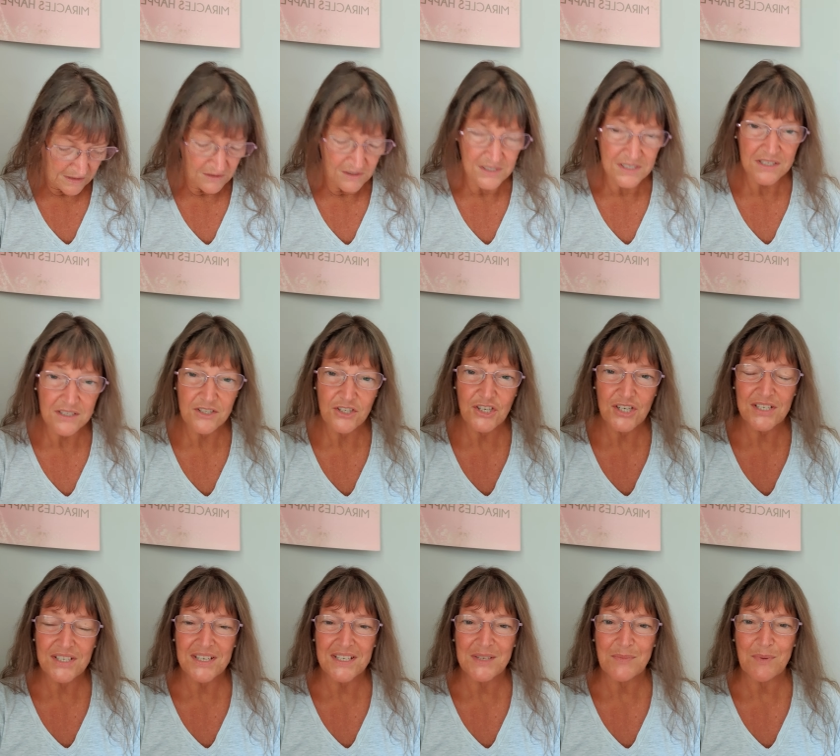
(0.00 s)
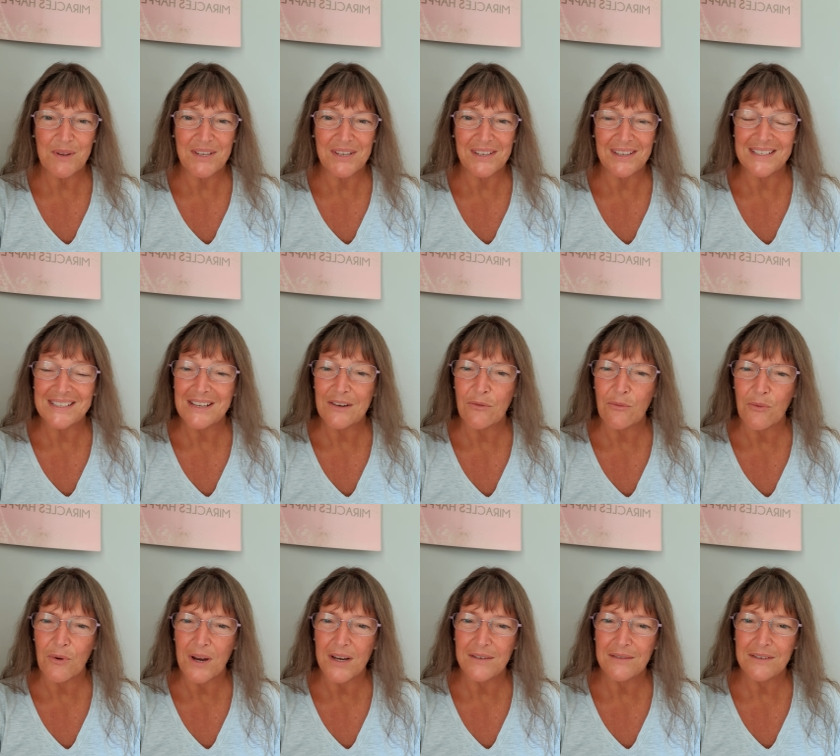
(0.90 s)
This is Jesus speaking. It's
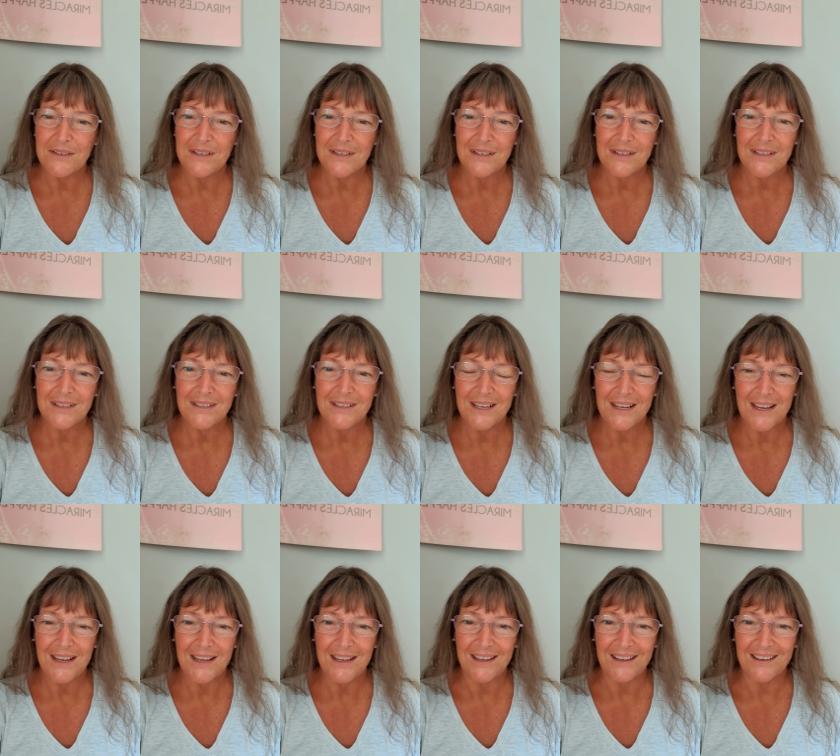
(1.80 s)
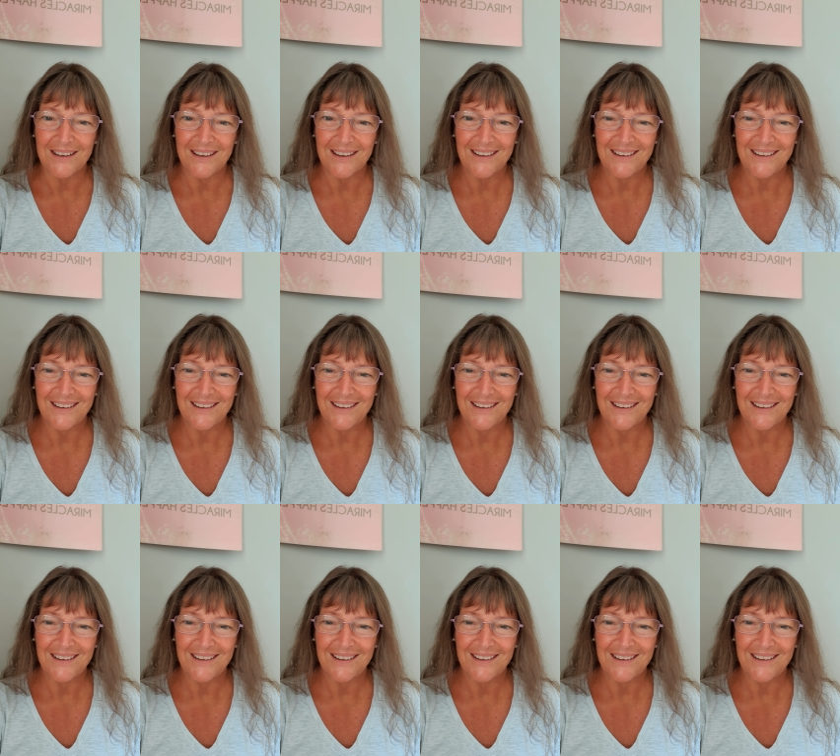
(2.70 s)
in red ink